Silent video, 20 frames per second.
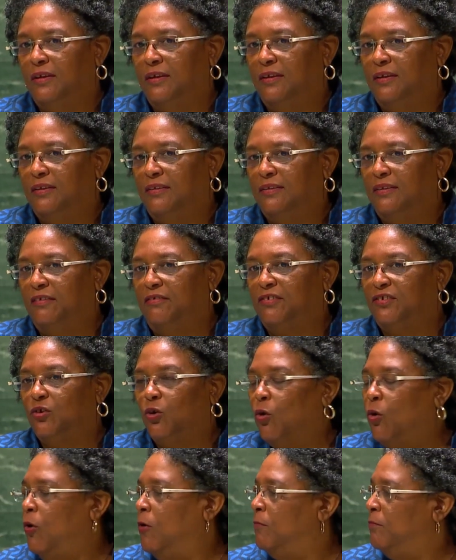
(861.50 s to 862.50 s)
There is
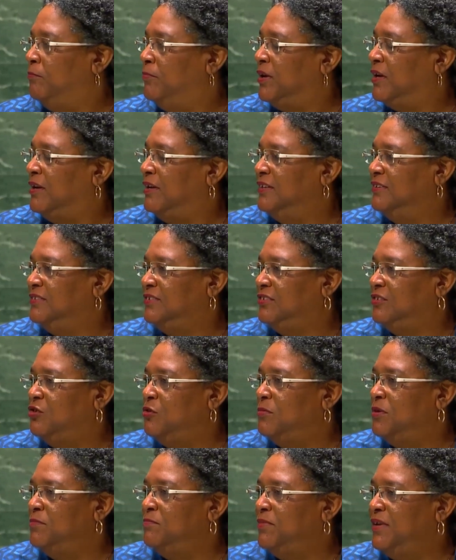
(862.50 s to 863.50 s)
hope because
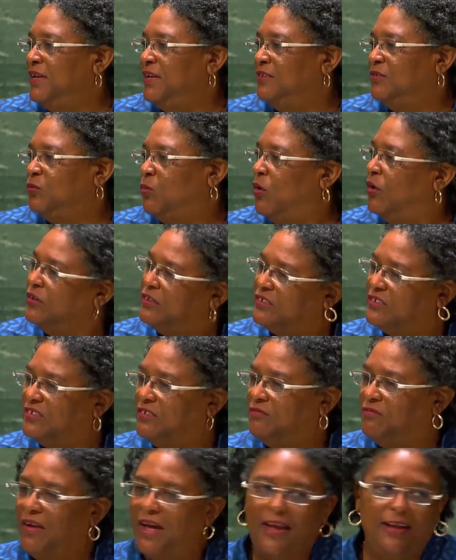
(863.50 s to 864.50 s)
human beings want to
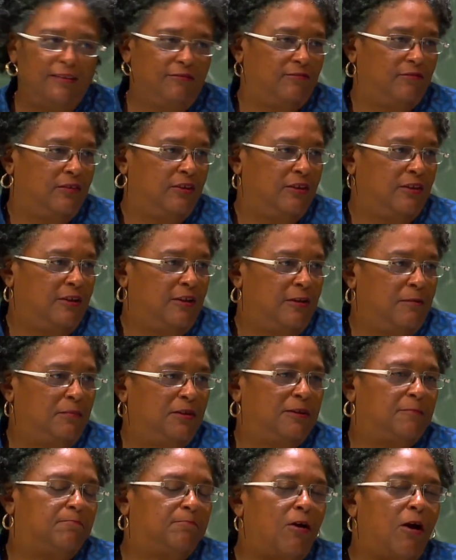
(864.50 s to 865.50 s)
survive. But
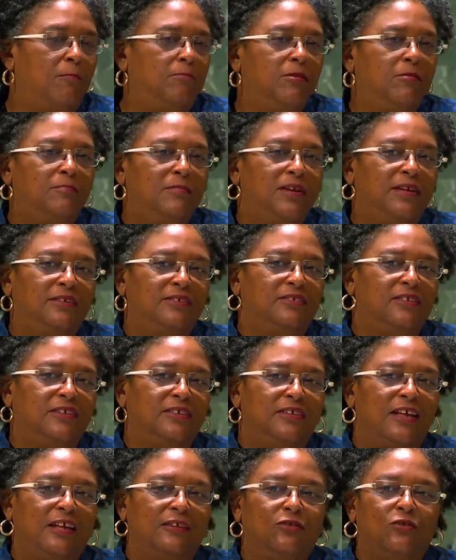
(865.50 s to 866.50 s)
the problem is
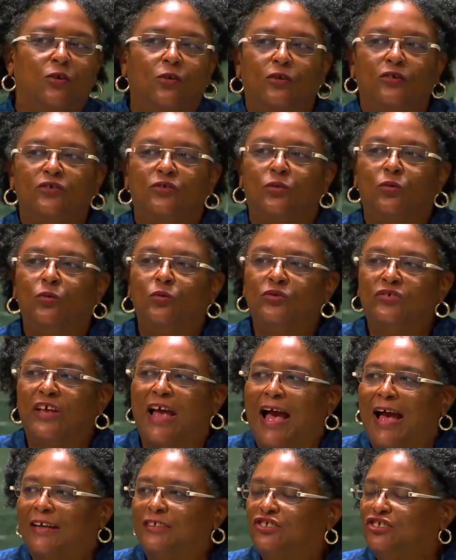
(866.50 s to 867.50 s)
that those whose
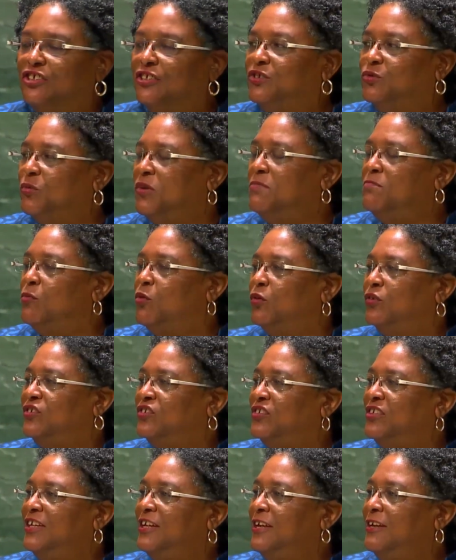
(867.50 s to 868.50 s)
actions we most
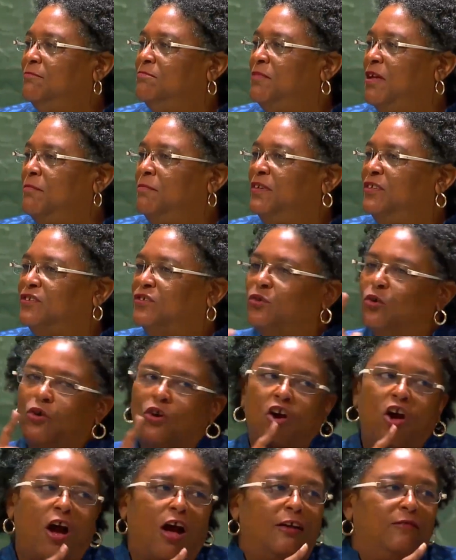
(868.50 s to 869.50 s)
need may be so
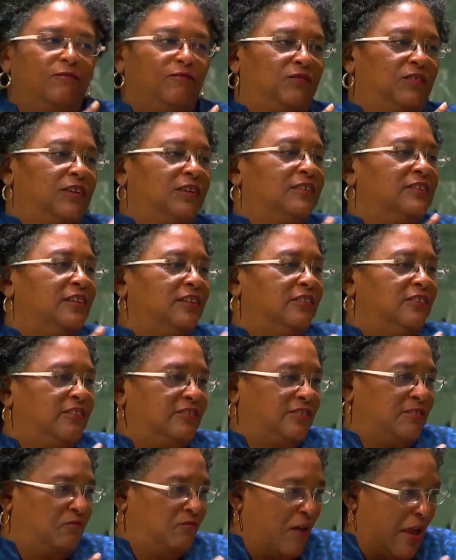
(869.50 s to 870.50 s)
confident in their
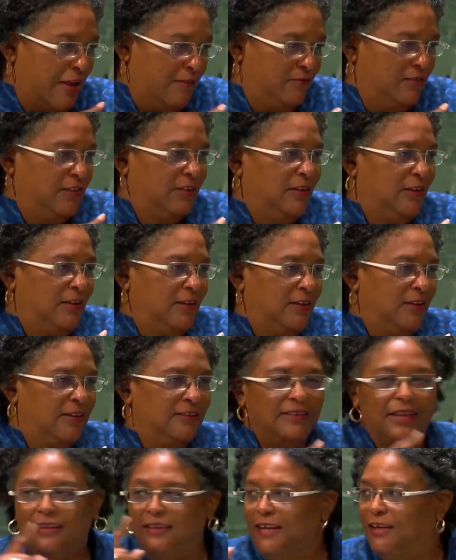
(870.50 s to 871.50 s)
survival
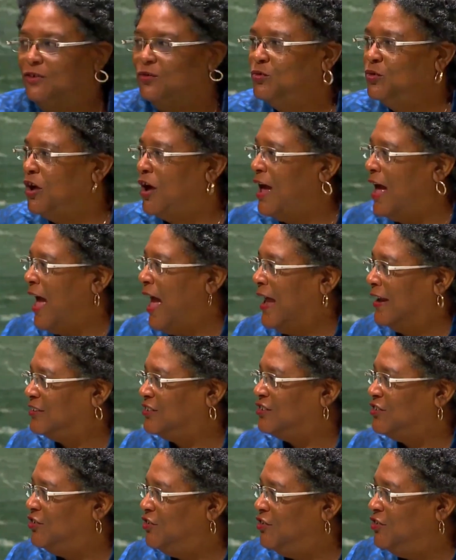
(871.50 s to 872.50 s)
that they do not act
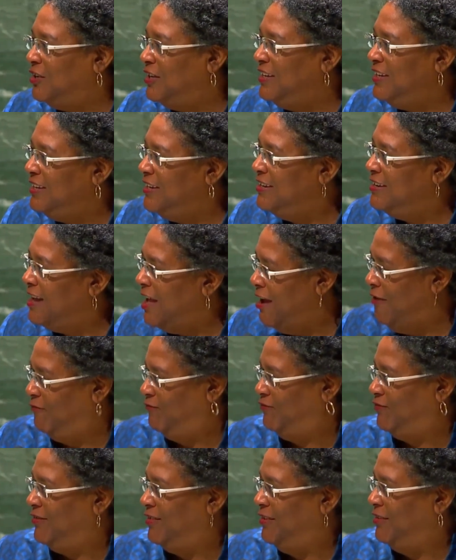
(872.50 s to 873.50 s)
early
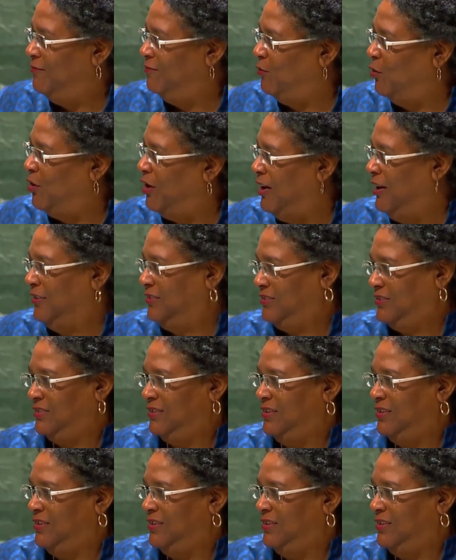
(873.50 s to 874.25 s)
enough for us.